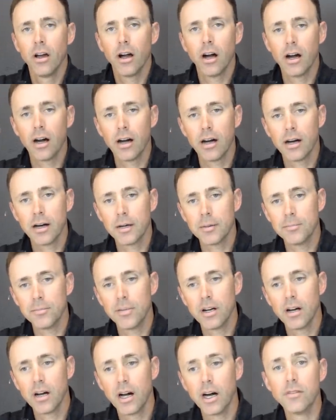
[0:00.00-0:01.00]

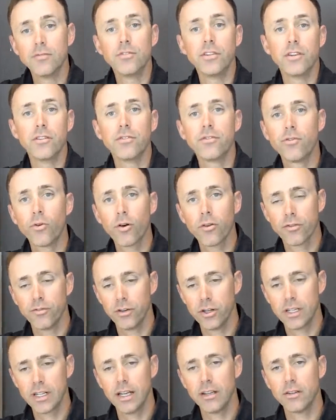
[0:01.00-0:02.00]
um, of the
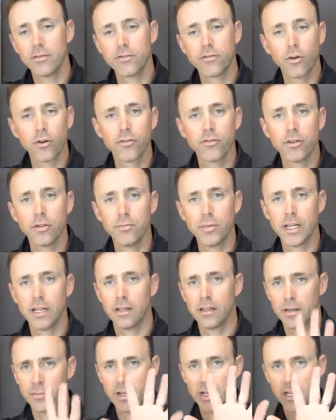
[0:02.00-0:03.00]
forefoot, and the forefoot
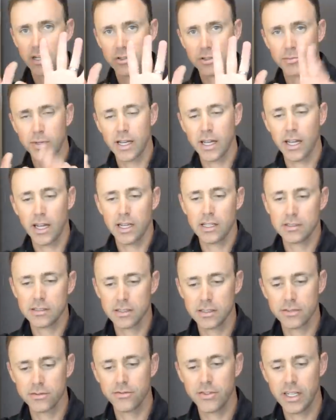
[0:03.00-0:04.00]
being, I'm going to use my hands
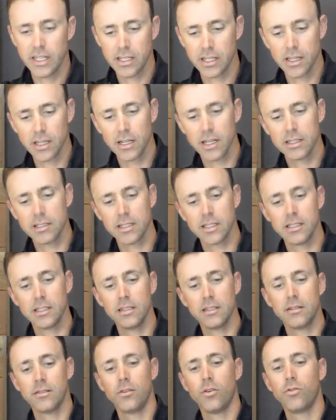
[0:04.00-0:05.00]
as feet again, as I
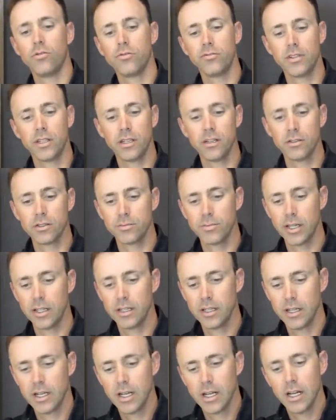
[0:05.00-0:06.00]
did in old videos,
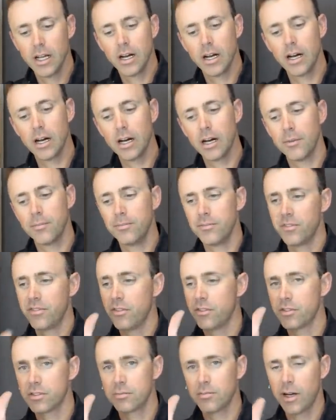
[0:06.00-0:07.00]
but um,
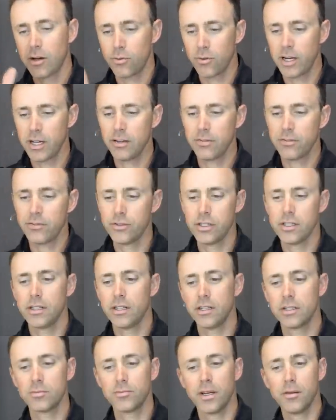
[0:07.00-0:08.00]
this is my right foot,
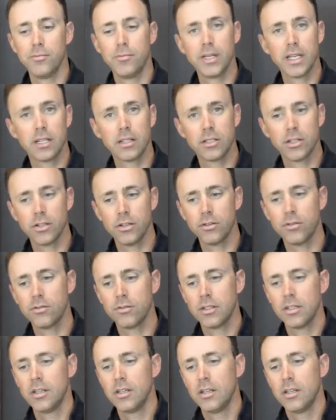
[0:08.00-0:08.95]
here's my big toe.